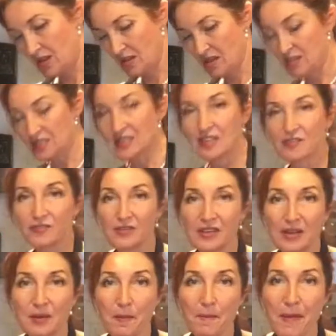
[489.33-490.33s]
This can
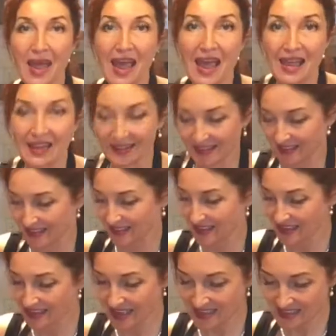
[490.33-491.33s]
feed a man.
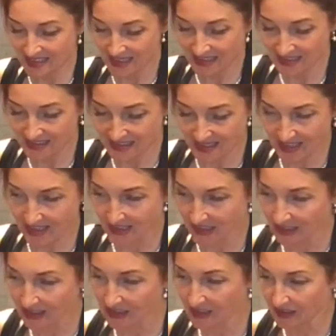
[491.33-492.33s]
This has like, it's like a
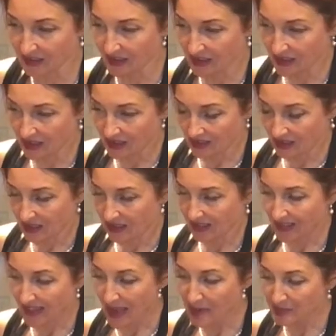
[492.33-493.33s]
little
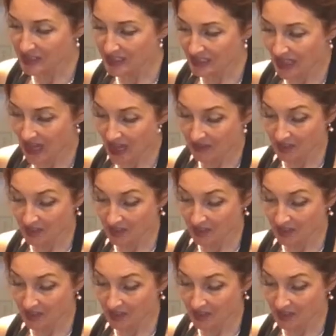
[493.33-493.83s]
lamb steak.